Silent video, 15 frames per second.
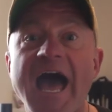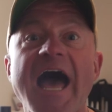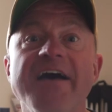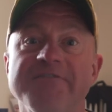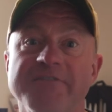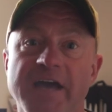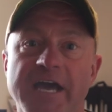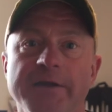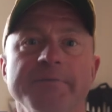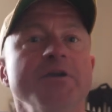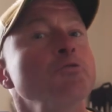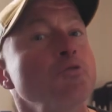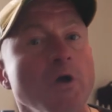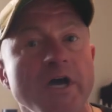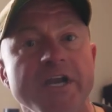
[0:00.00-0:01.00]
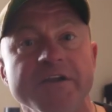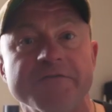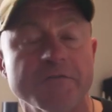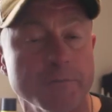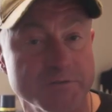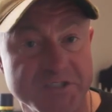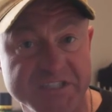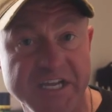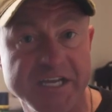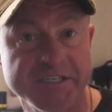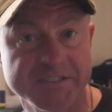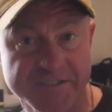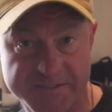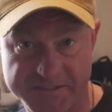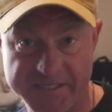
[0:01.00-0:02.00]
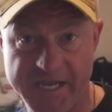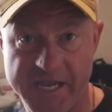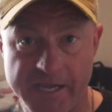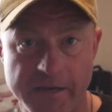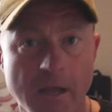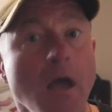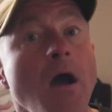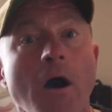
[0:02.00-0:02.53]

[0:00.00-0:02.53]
I've got to be running from state to state.